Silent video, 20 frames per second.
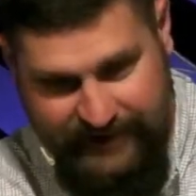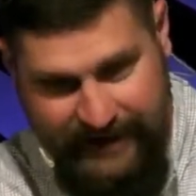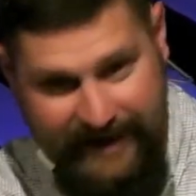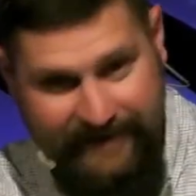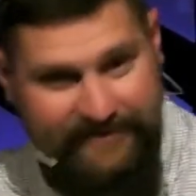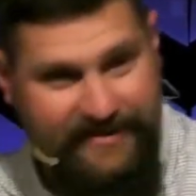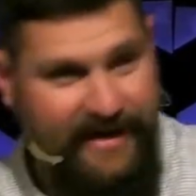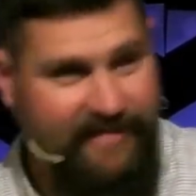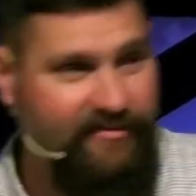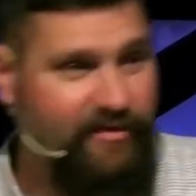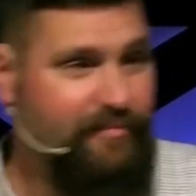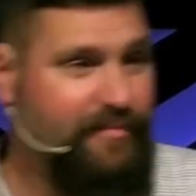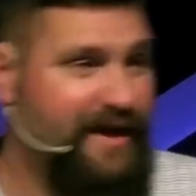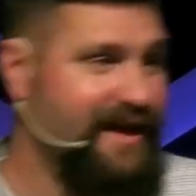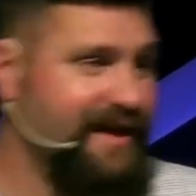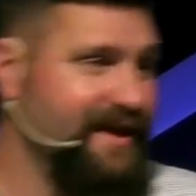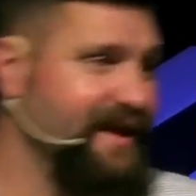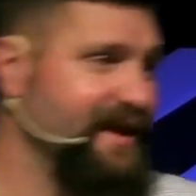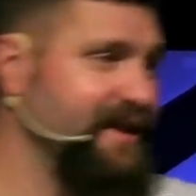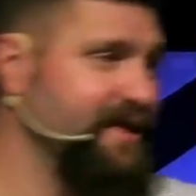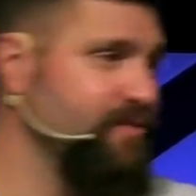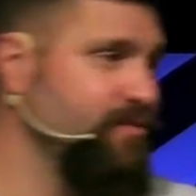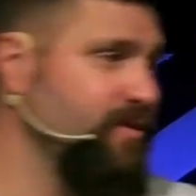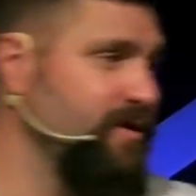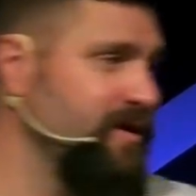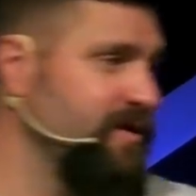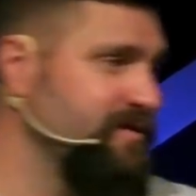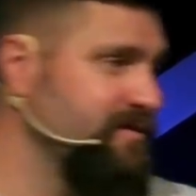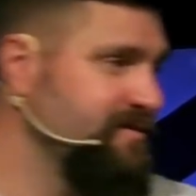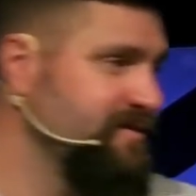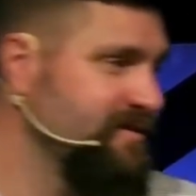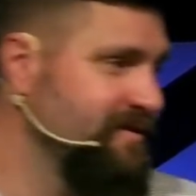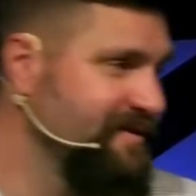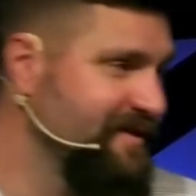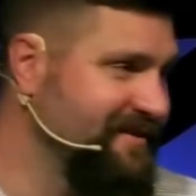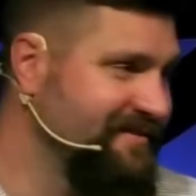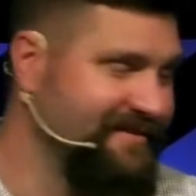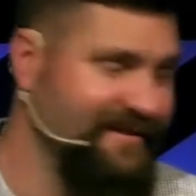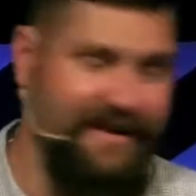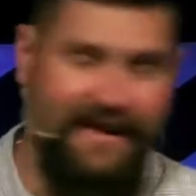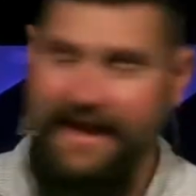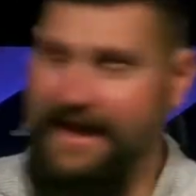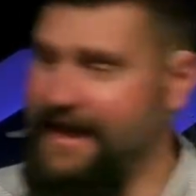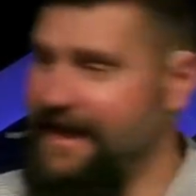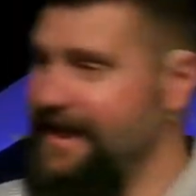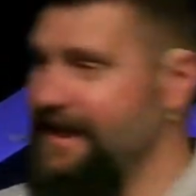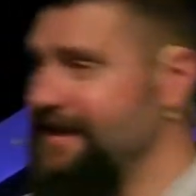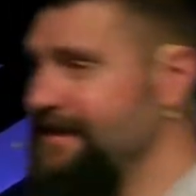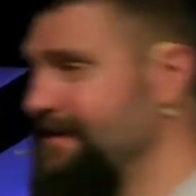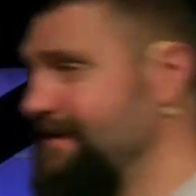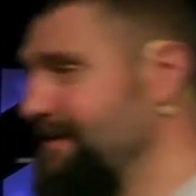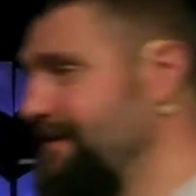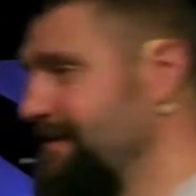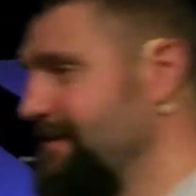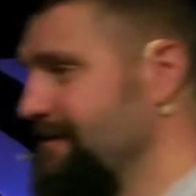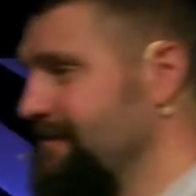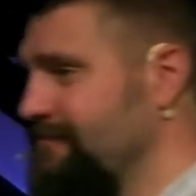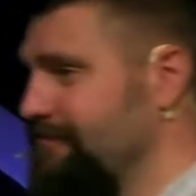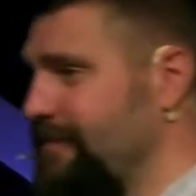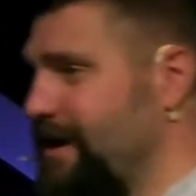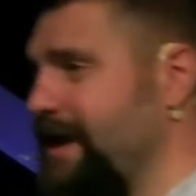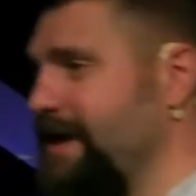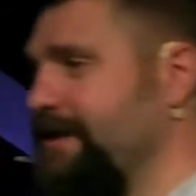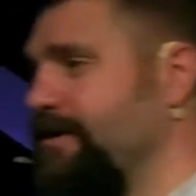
I've never met anyone that said, Hey, my